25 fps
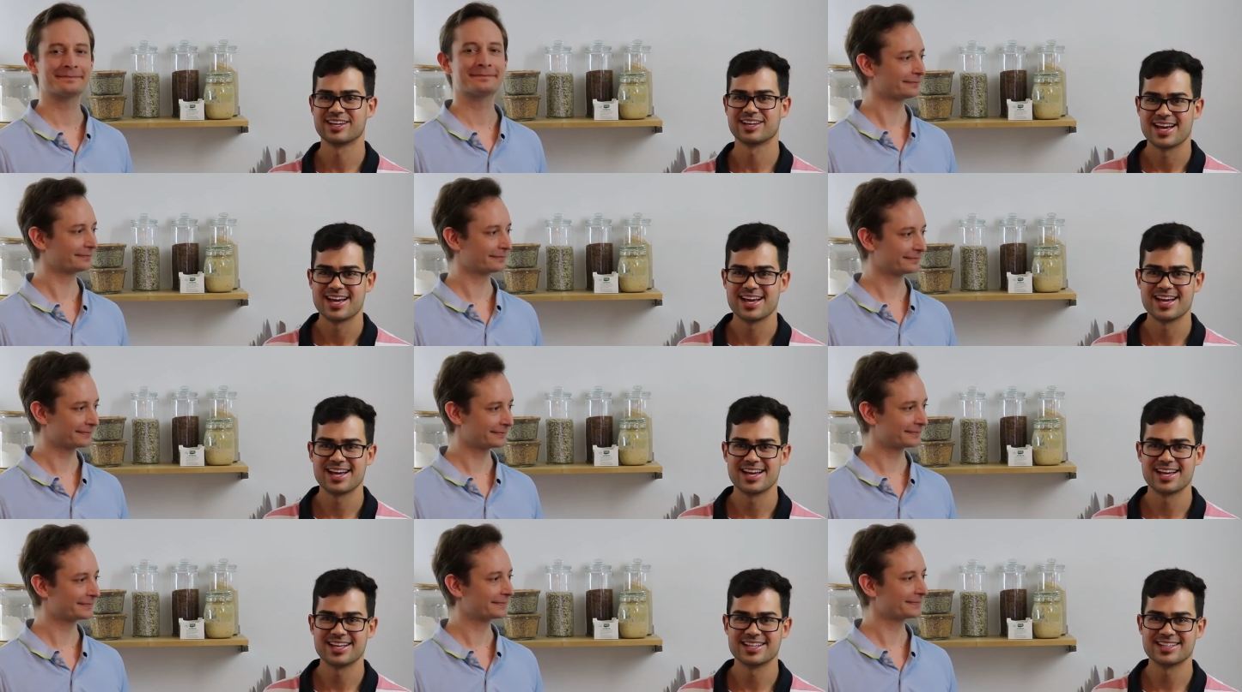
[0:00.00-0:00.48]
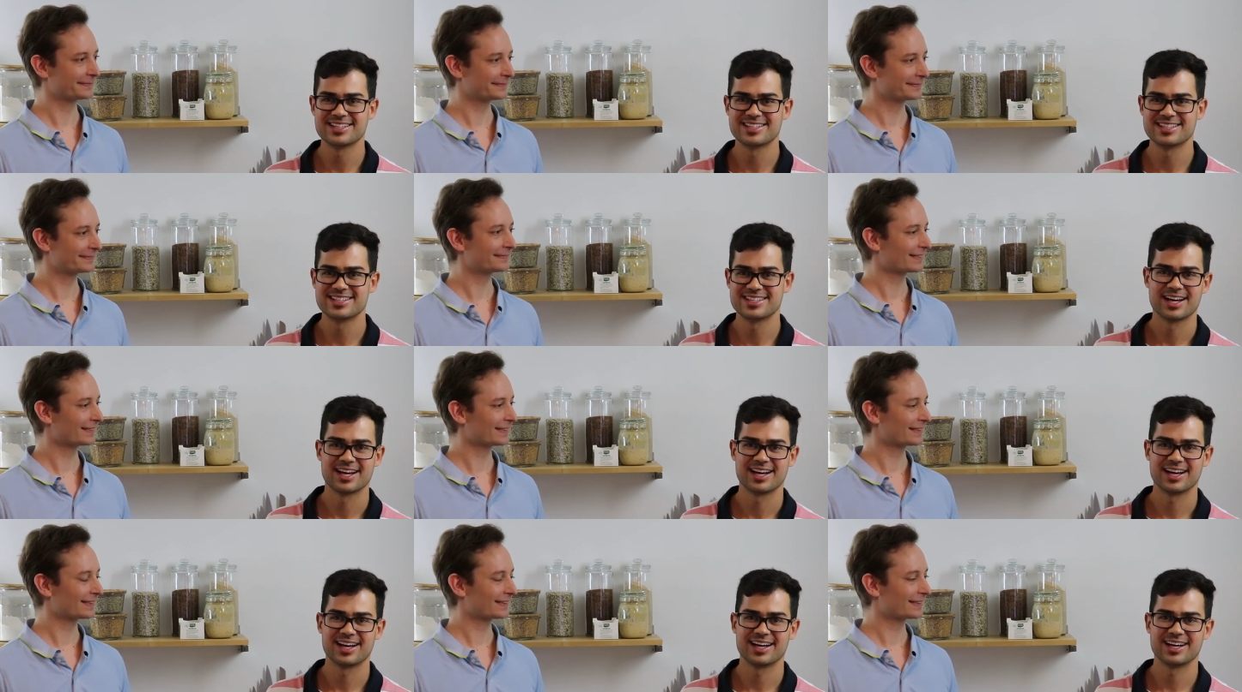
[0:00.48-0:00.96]
Speaker 1: and
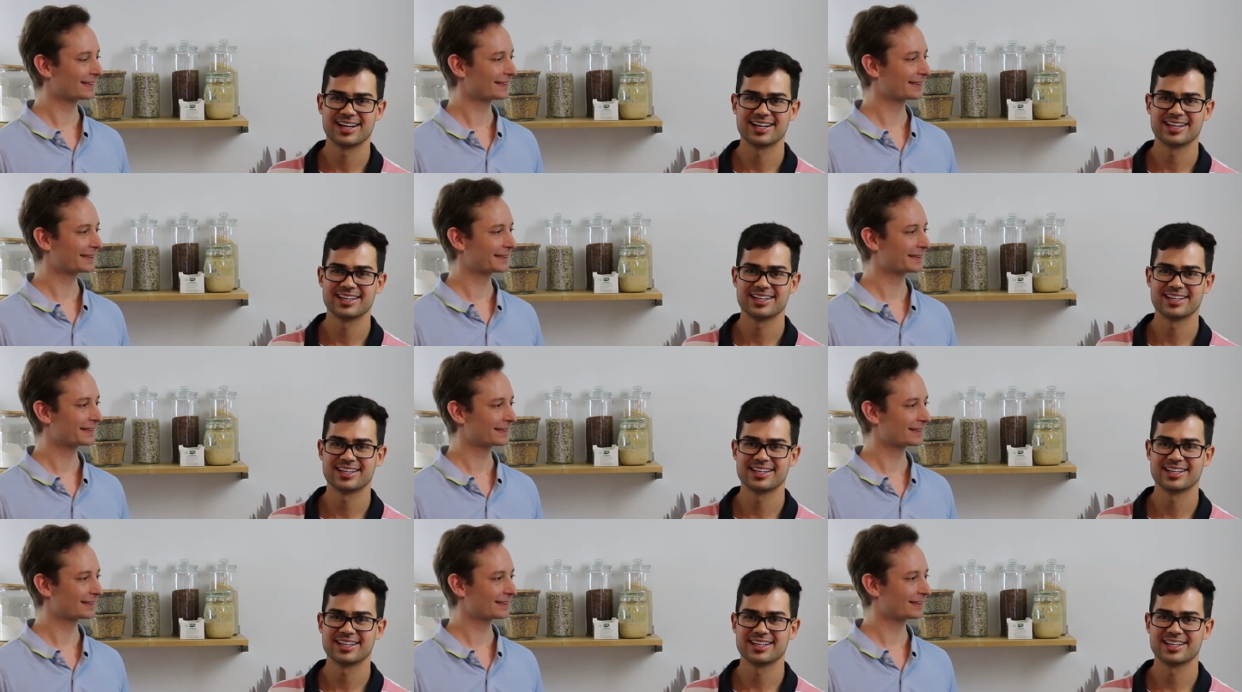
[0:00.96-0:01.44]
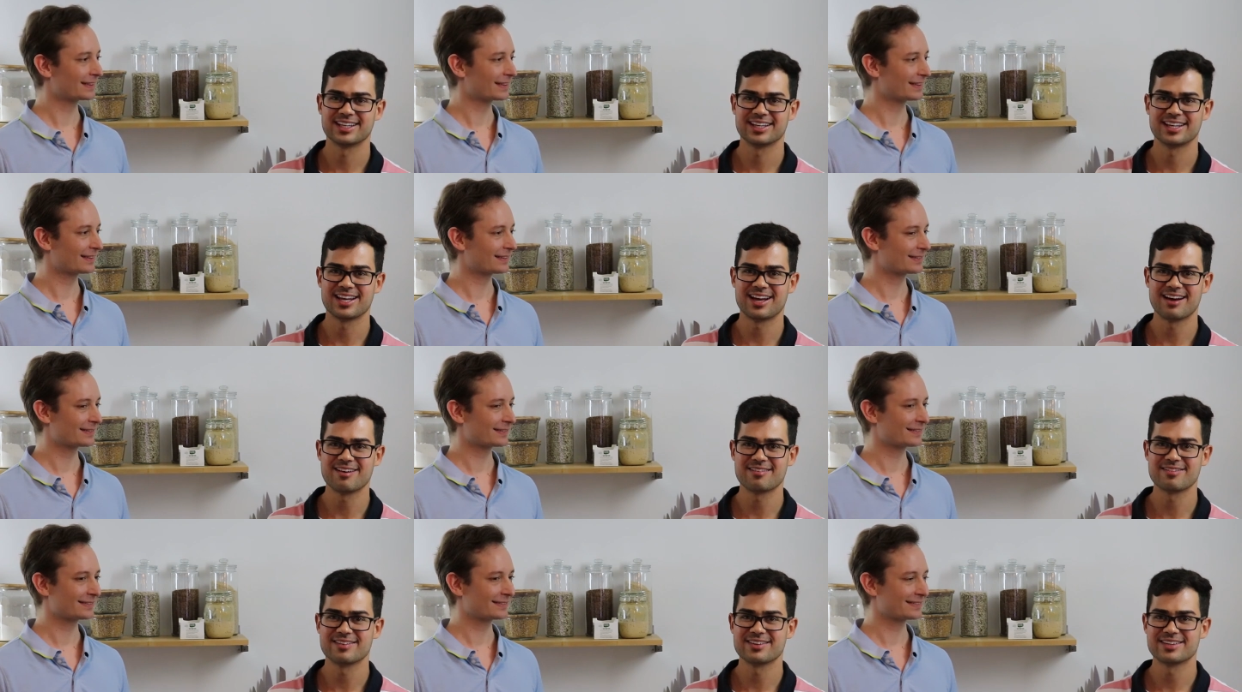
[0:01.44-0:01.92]
I
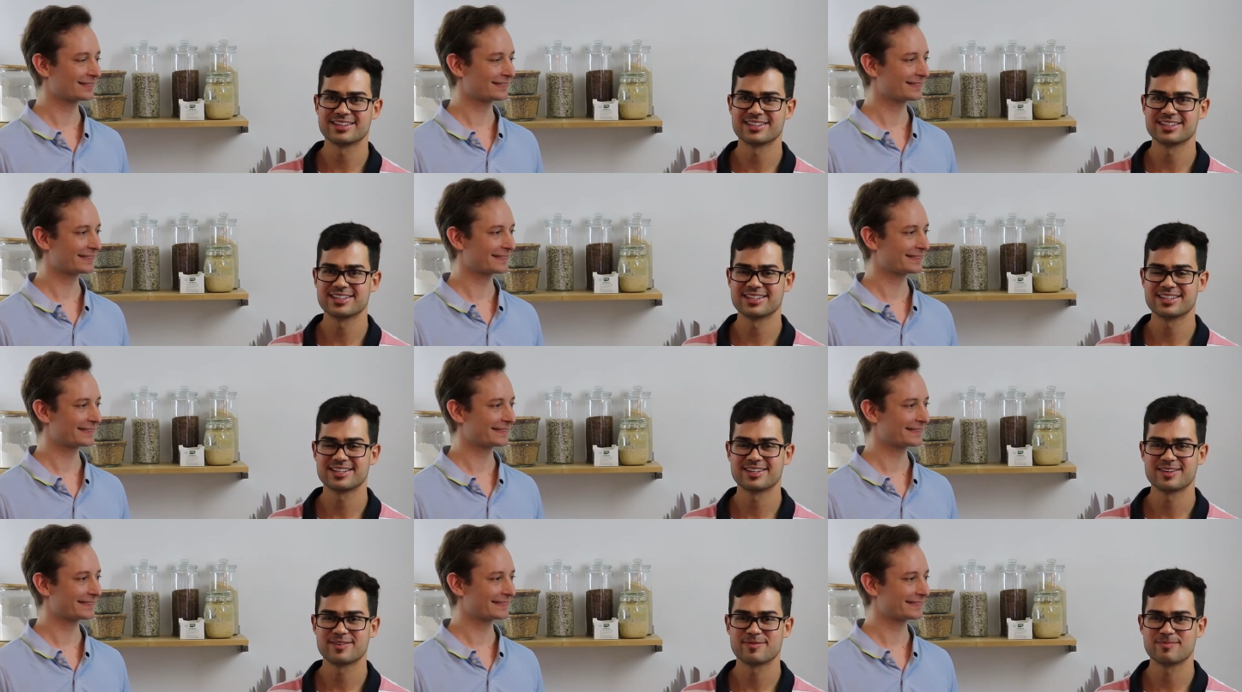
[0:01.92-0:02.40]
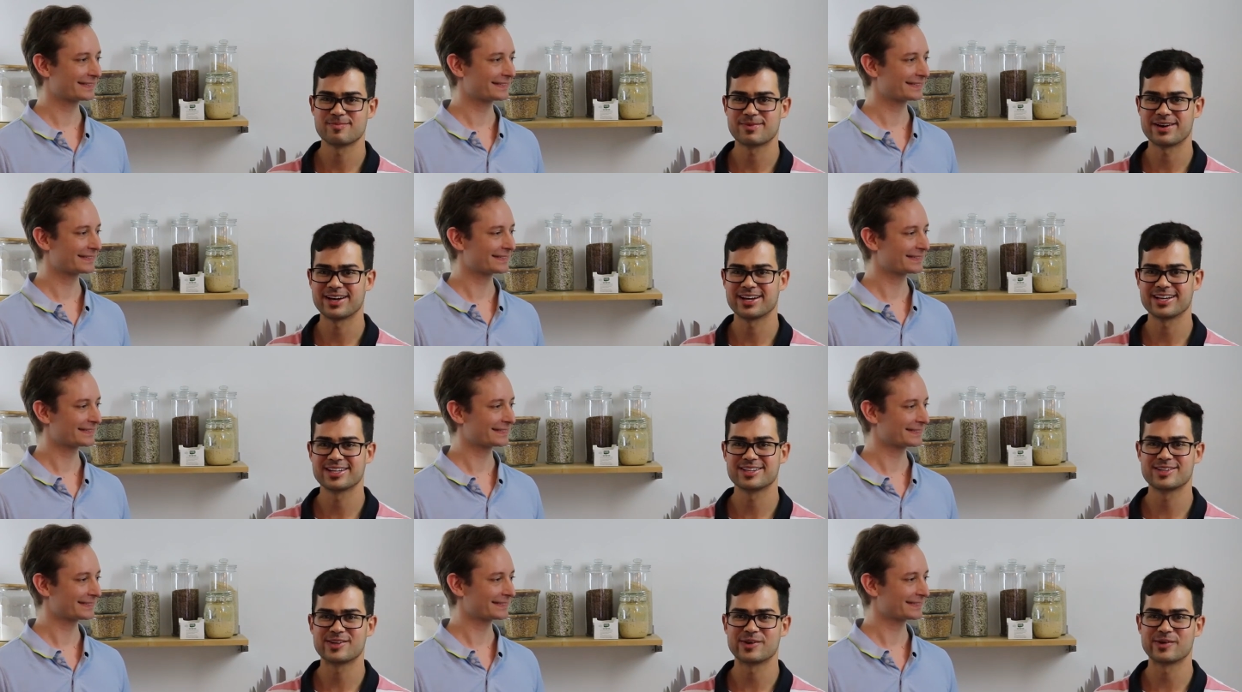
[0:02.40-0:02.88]
love him,
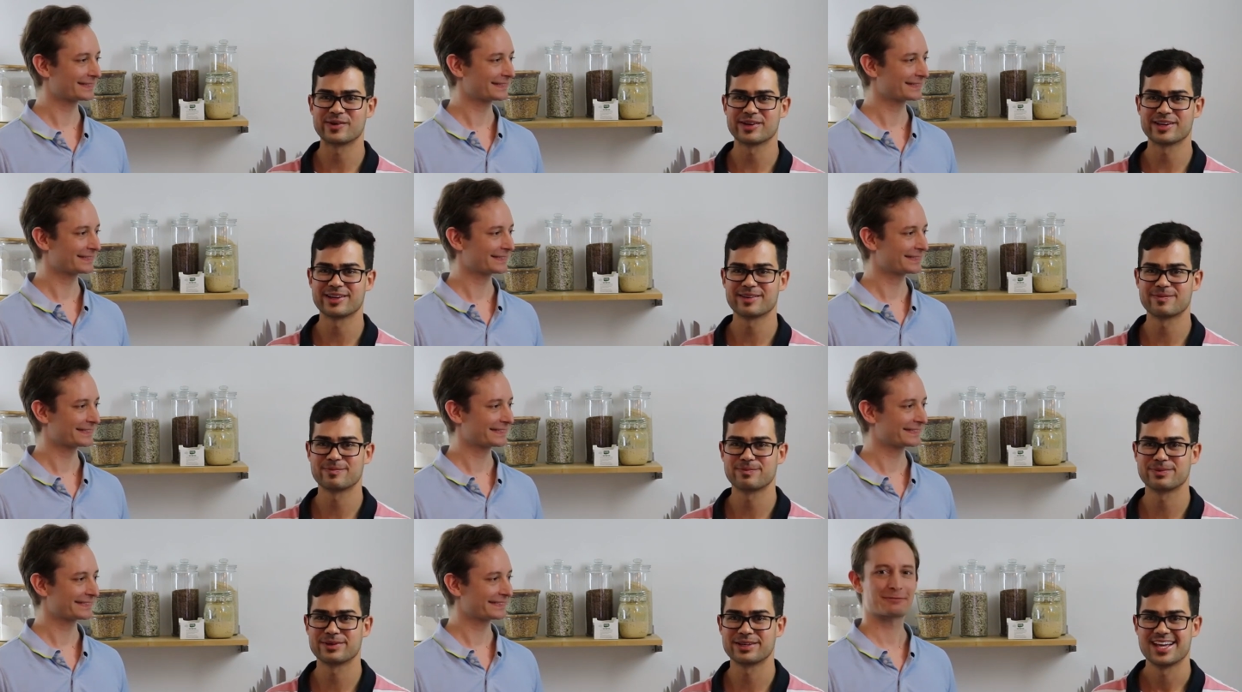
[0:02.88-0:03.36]
my trip.